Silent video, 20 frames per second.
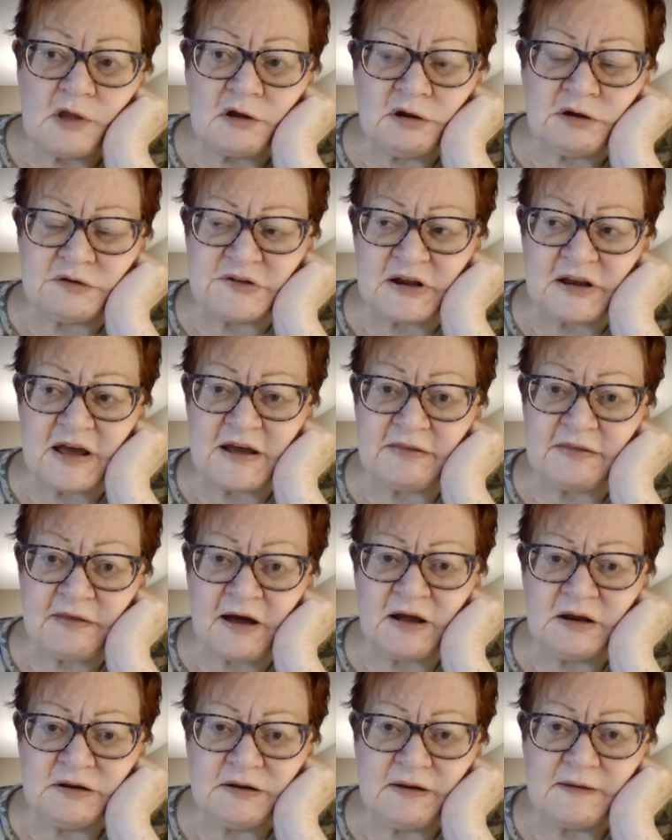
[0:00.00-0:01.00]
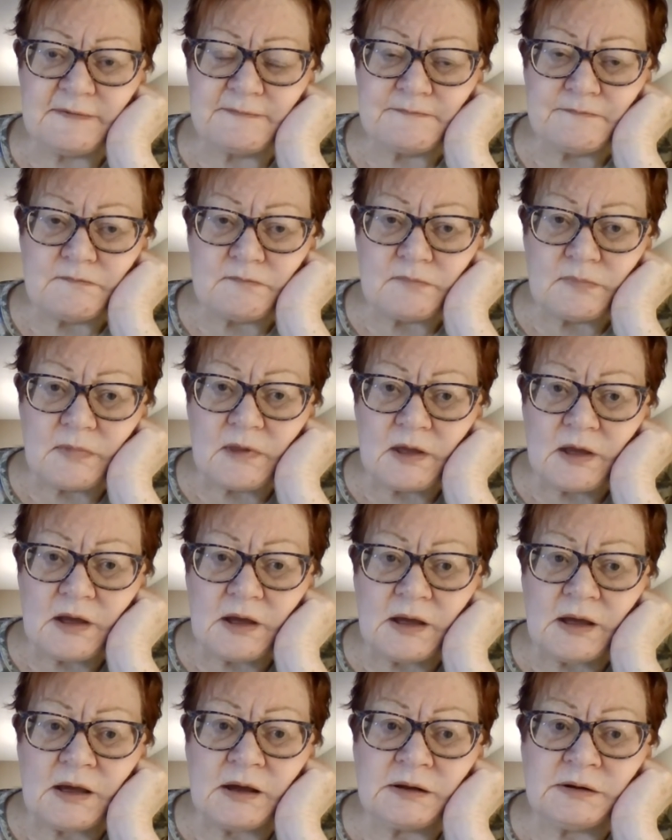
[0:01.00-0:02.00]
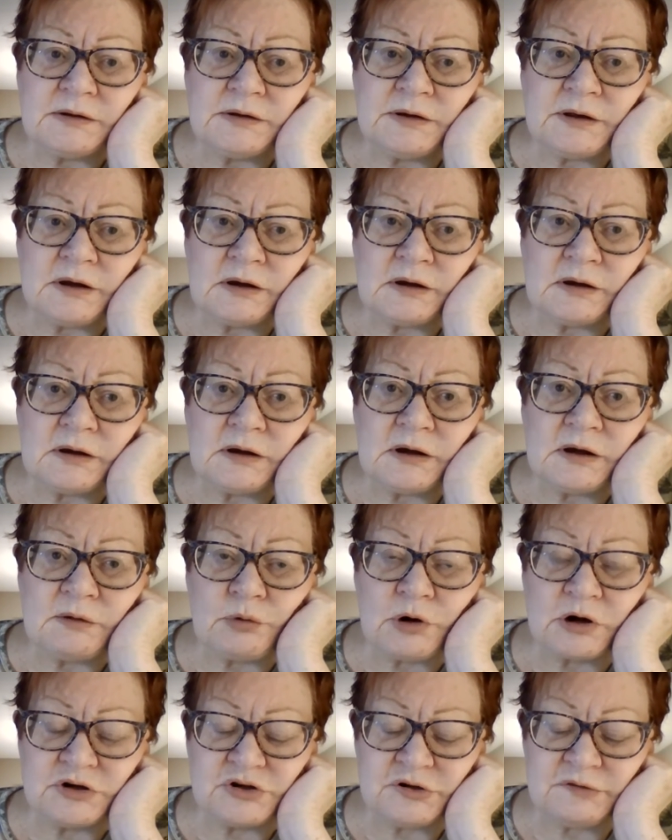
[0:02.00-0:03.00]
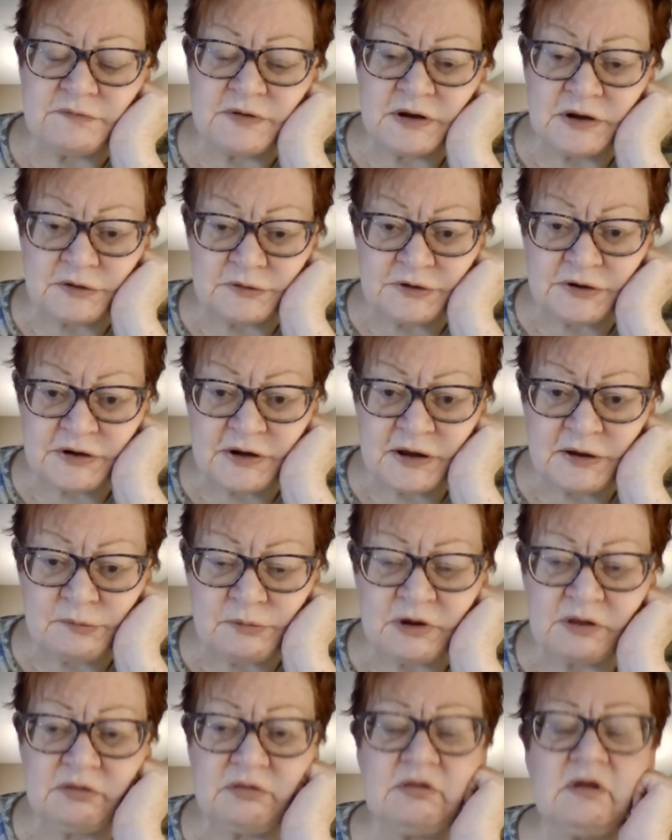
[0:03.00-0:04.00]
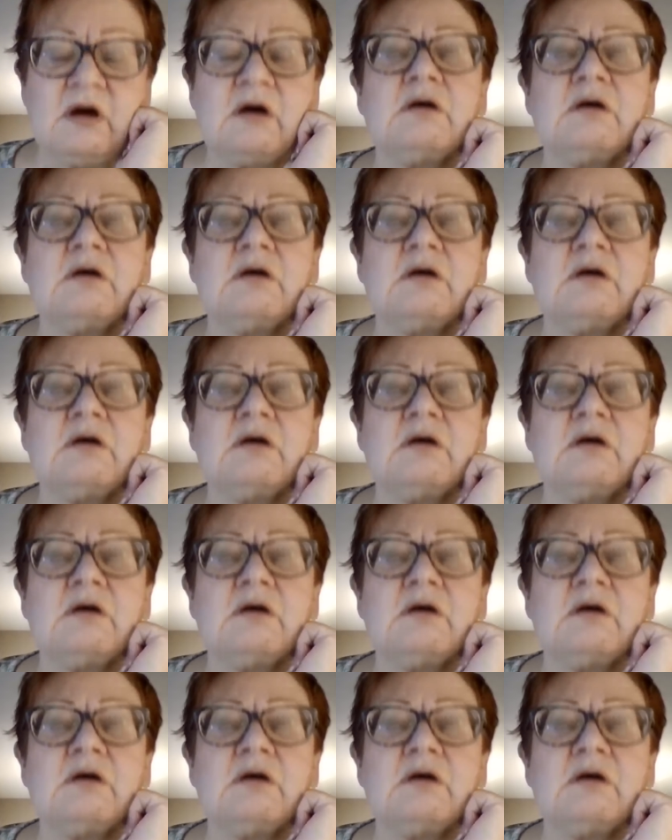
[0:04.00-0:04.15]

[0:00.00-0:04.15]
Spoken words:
because I like that. And I watched a video today with